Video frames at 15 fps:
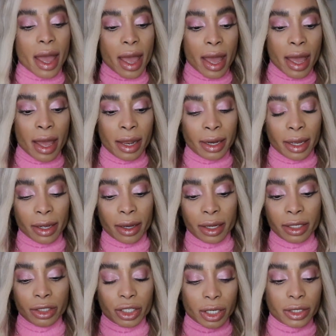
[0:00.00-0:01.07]
And I got
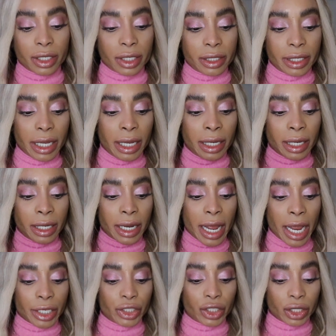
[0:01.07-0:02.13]
the trousers in an
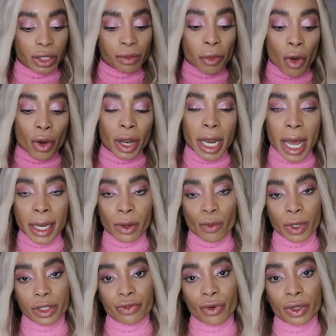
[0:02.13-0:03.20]
extra small, and it
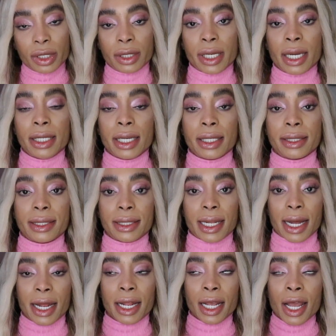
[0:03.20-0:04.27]
was
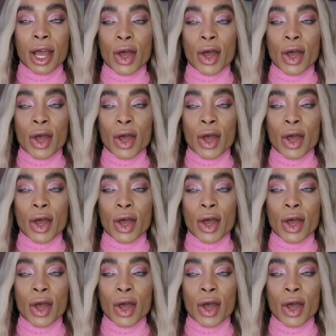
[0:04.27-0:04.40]
$49.99.